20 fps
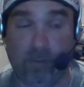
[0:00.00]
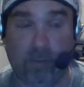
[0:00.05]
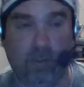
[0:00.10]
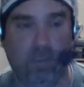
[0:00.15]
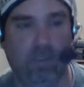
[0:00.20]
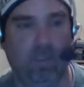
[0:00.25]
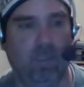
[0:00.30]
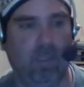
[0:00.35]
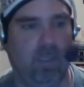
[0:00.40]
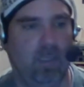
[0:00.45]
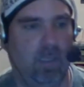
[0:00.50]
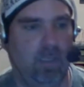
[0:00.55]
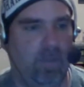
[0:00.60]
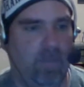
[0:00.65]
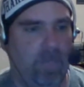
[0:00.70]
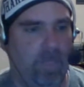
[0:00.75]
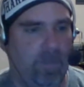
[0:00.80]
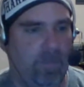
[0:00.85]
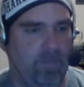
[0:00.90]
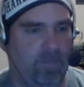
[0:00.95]
the
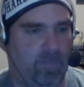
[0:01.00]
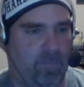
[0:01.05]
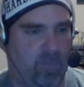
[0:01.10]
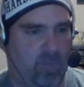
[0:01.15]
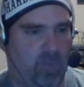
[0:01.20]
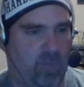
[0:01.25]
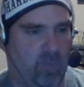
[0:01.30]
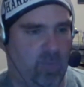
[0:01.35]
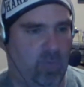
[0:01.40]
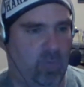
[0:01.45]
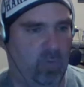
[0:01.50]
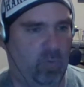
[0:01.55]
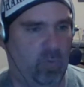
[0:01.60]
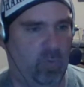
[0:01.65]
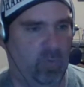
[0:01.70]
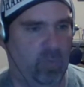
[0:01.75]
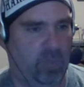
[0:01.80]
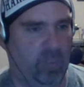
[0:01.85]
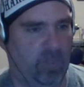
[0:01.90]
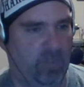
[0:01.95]
momentum,
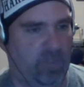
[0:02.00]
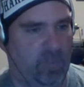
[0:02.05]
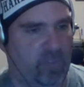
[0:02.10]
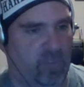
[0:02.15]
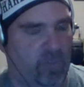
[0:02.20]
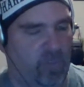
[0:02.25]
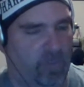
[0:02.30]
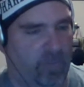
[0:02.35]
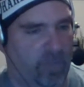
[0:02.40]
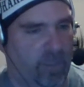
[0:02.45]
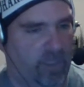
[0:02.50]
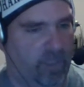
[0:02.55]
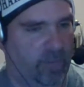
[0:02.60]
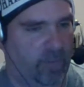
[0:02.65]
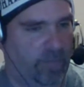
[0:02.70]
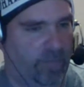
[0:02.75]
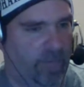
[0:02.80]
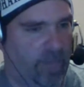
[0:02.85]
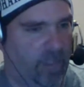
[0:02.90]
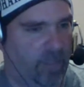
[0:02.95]
smart
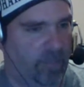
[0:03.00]
wrestling,